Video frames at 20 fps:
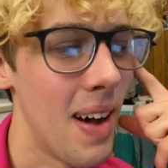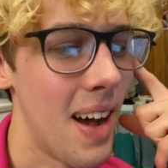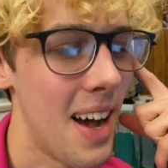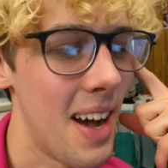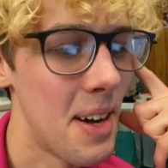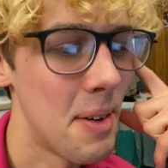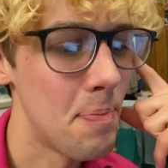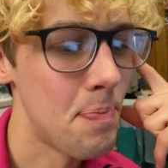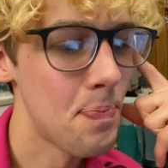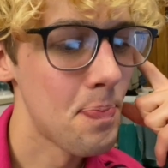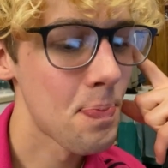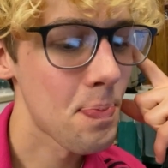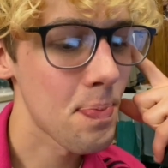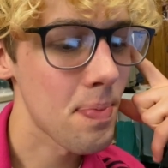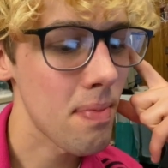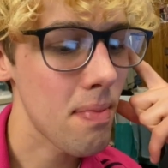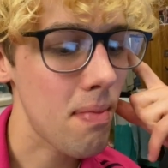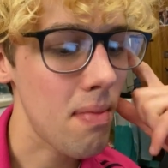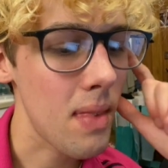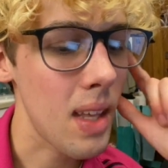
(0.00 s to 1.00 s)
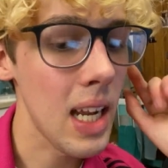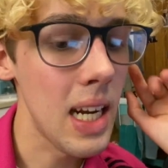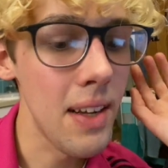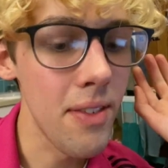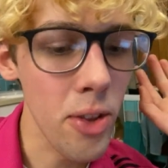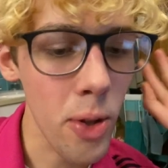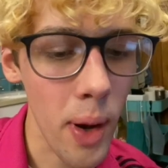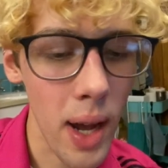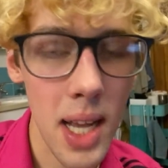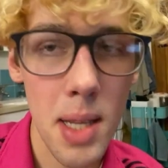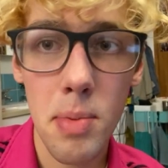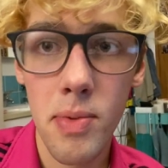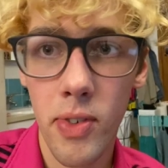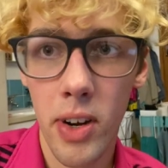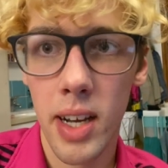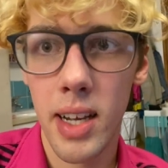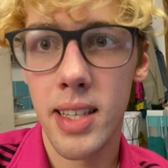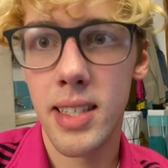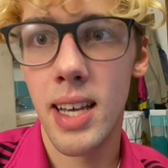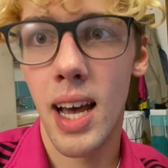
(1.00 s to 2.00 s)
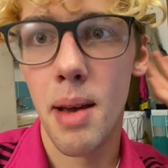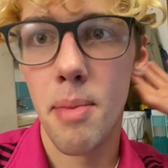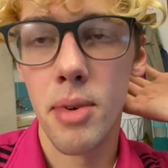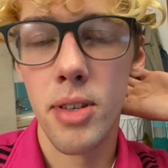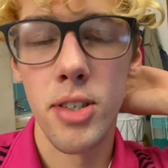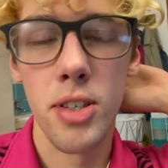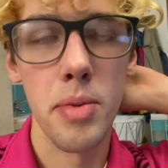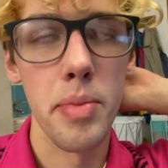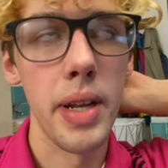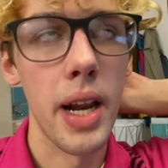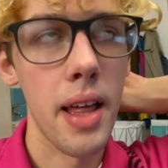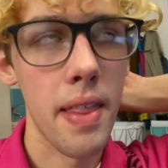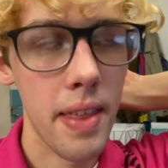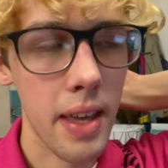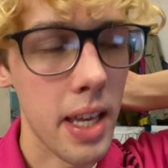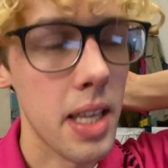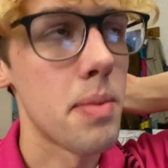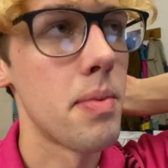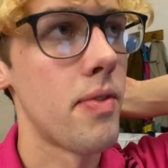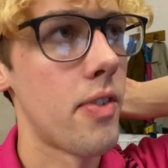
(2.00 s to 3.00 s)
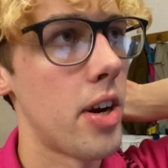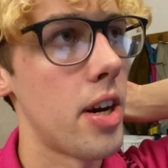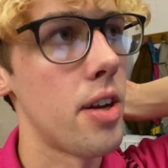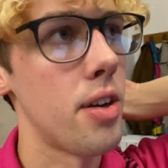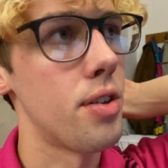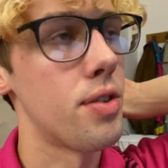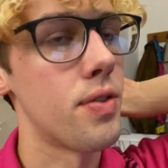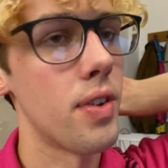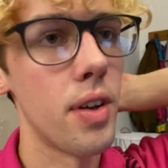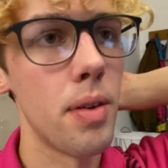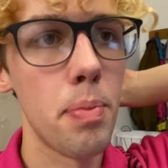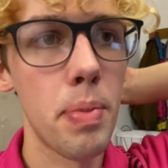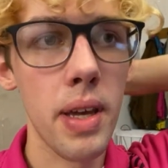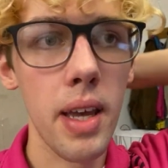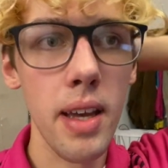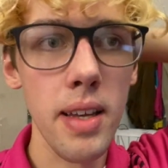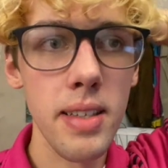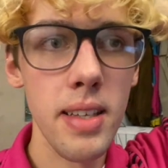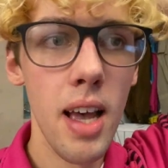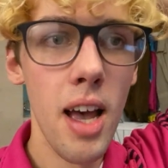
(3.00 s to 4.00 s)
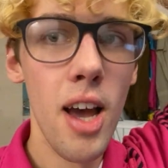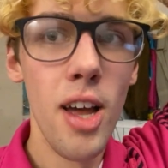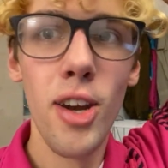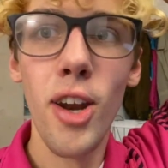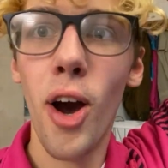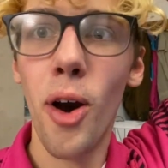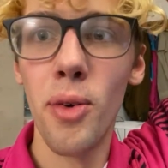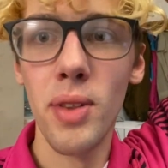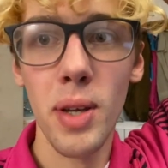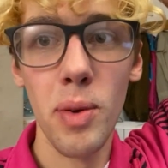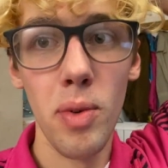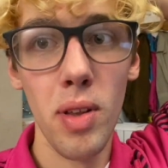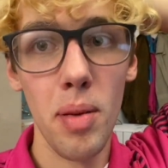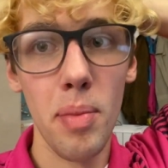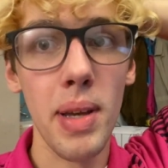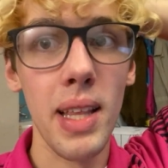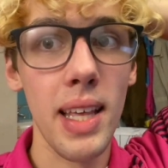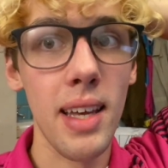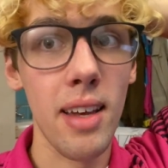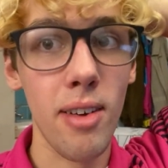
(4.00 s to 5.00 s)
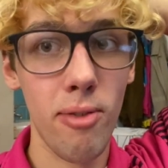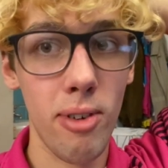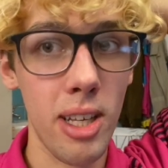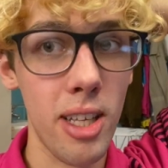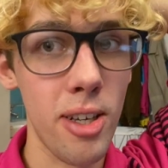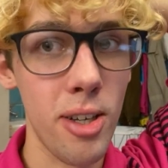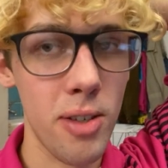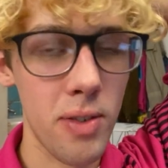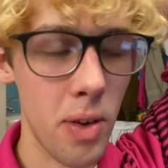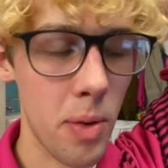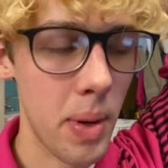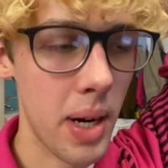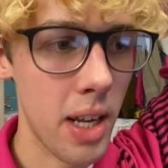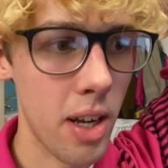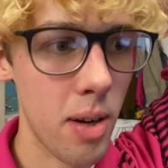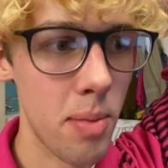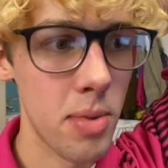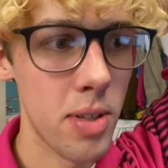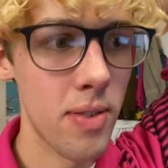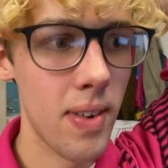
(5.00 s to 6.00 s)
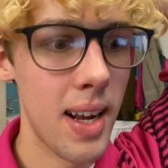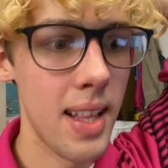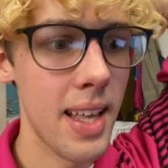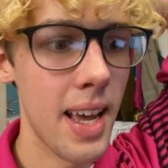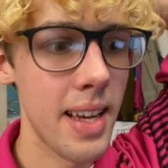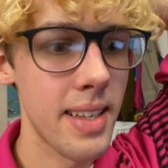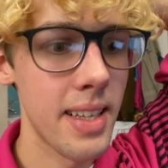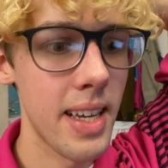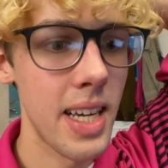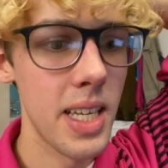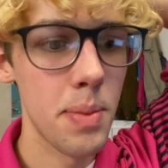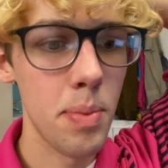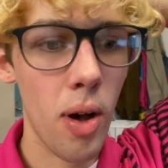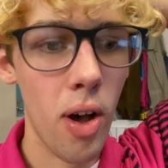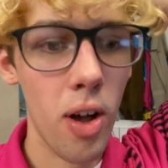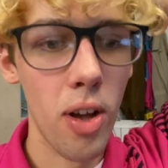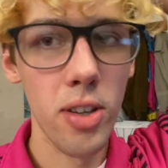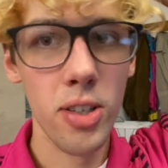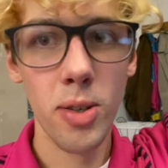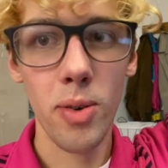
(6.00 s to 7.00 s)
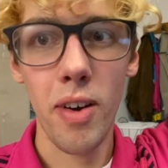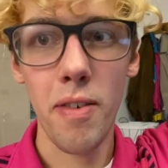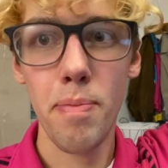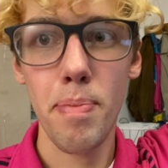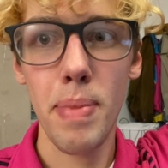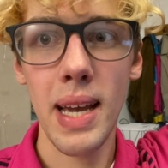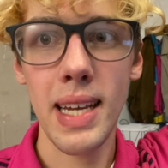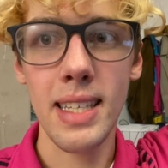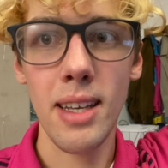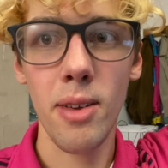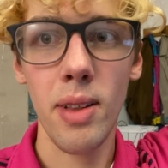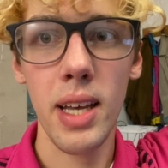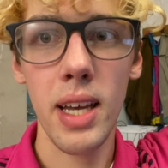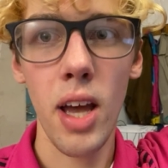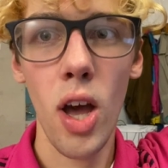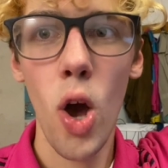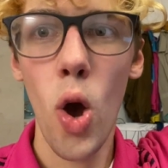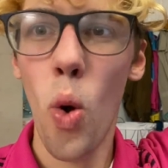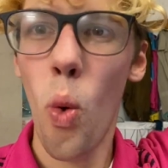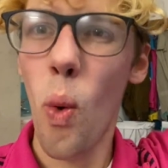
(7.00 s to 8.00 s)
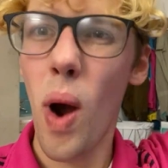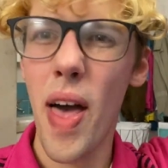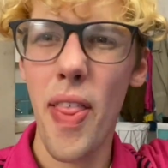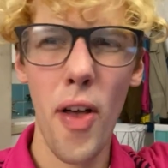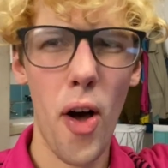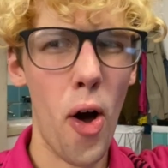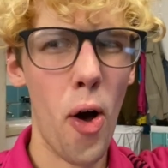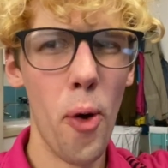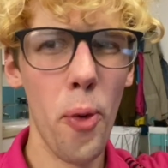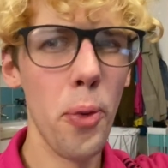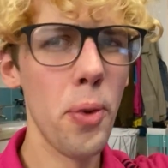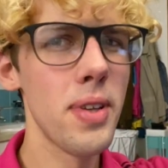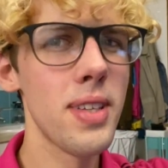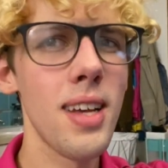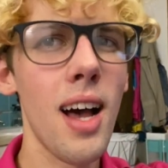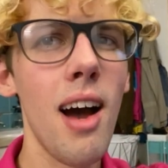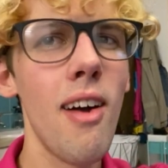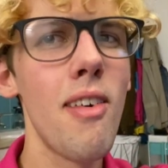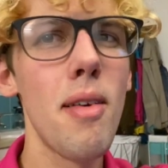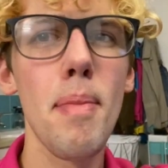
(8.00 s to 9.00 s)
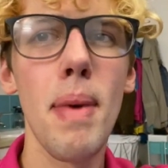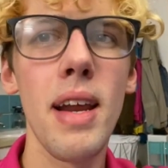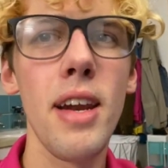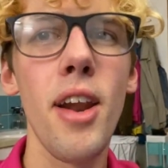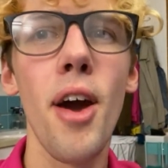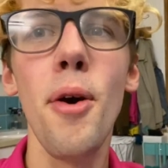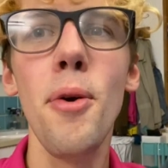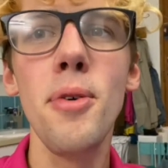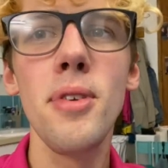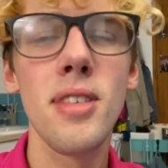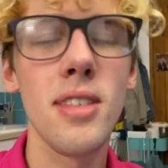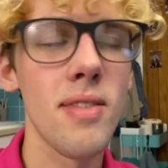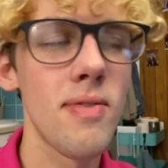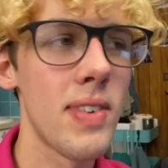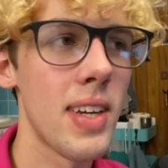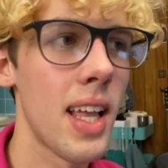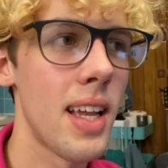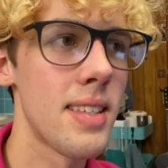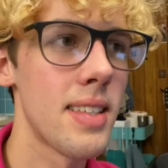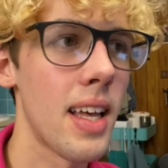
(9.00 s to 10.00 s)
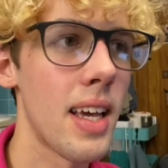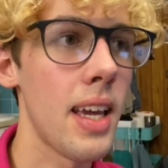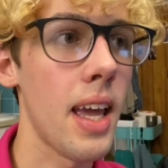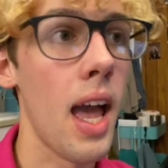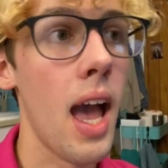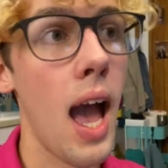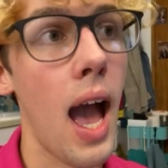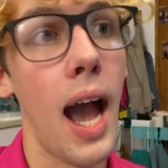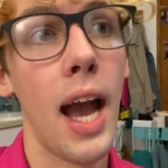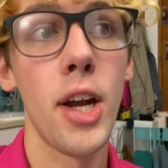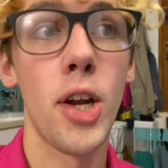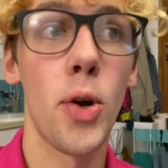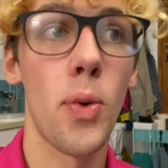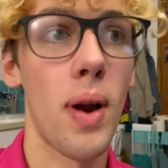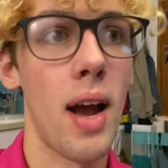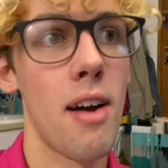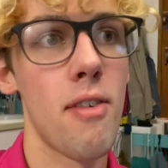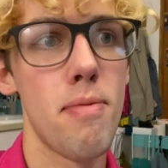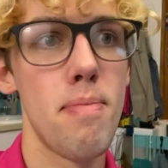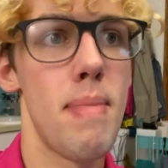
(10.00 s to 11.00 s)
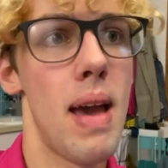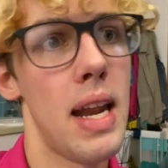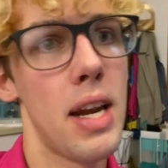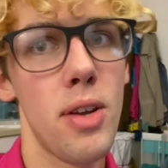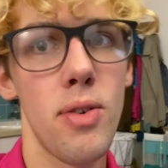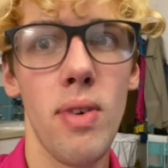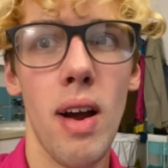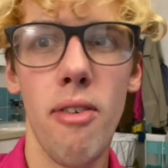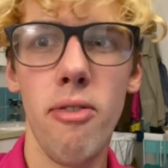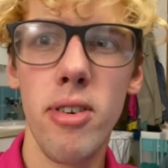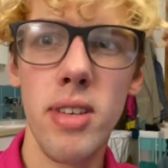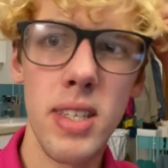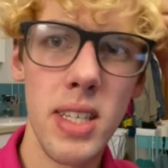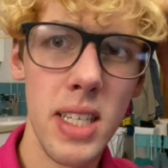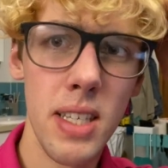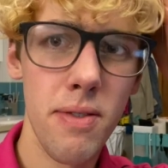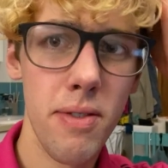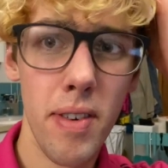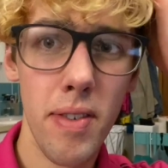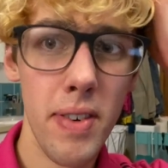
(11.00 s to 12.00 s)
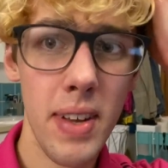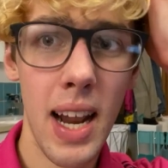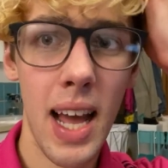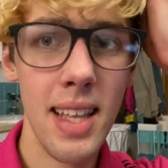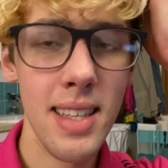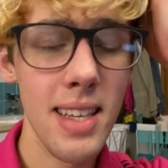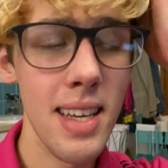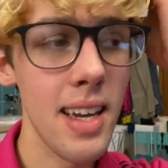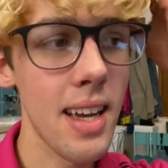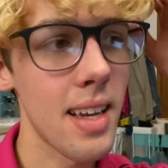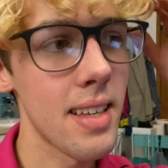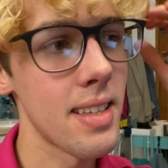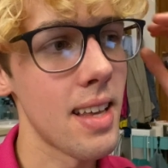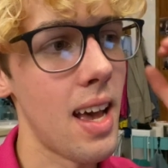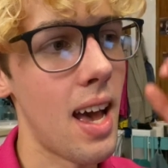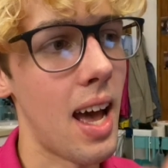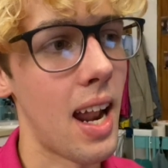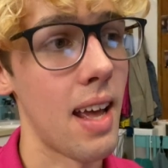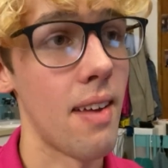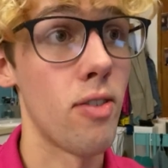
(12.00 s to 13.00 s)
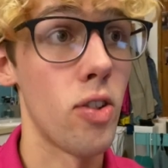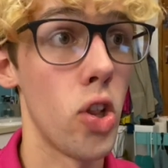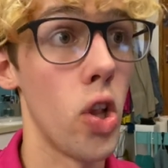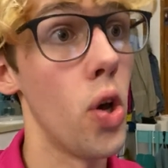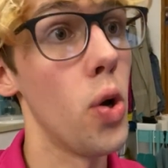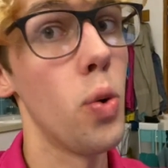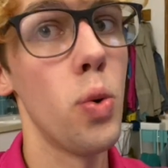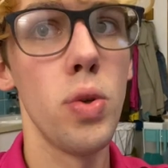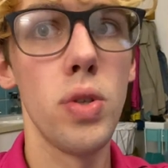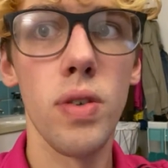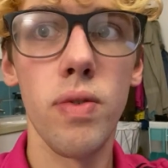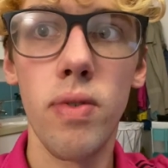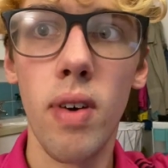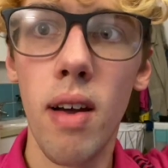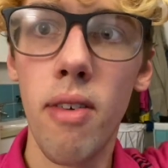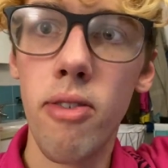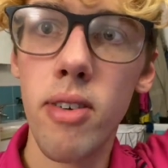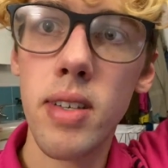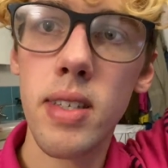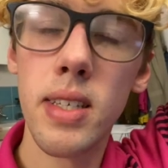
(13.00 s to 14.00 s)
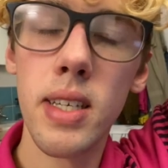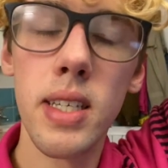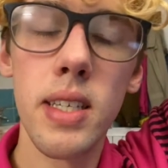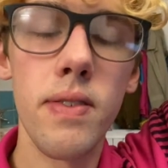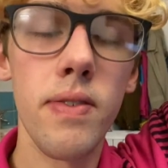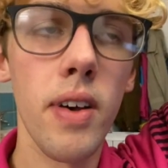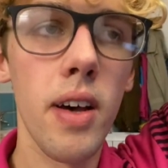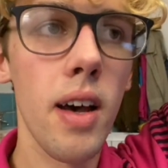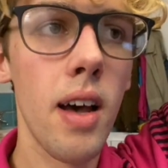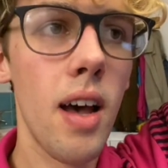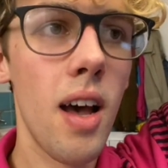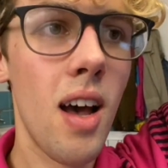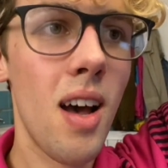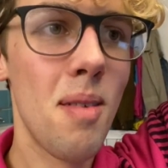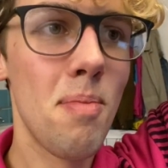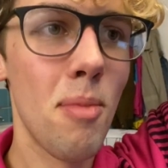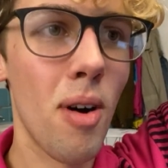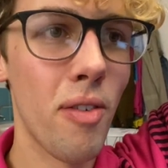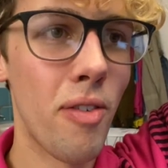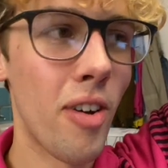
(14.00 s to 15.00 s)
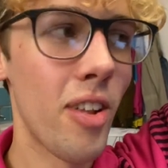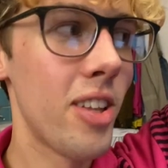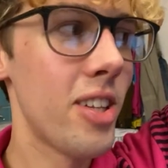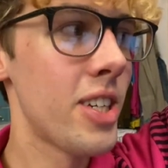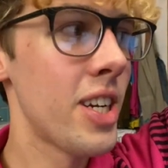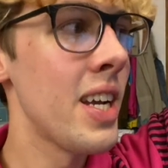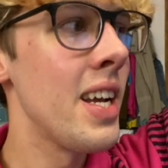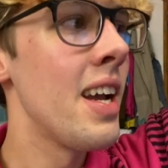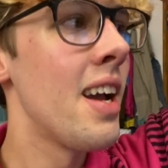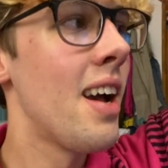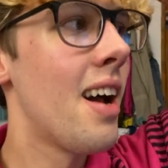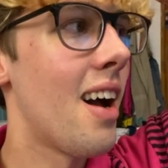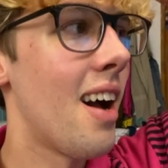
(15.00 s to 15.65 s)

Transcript: Um, and even though it has been very time consuming, I think it's been very useful because not only will it be like really useful when it comes to writing the essays, but also I've picked up like where the holes are in my notes and realized like I don't have many references for phonetics and I have loads of references for morphology.